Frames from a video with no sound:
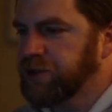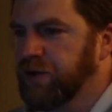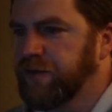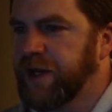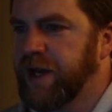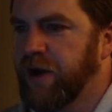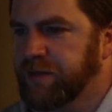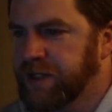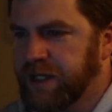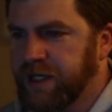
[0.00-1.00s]
if that
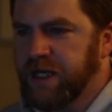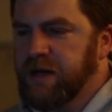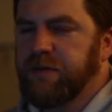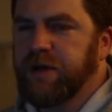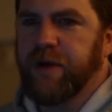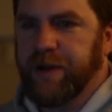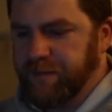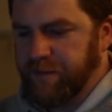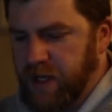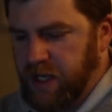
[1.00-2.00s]
helped. But anyway,
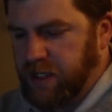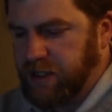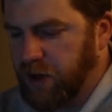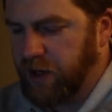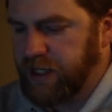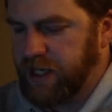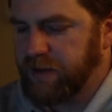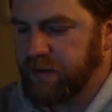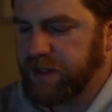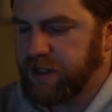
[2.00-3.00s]

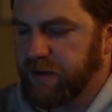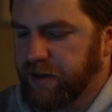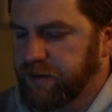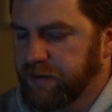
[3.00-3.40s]
dynamic material.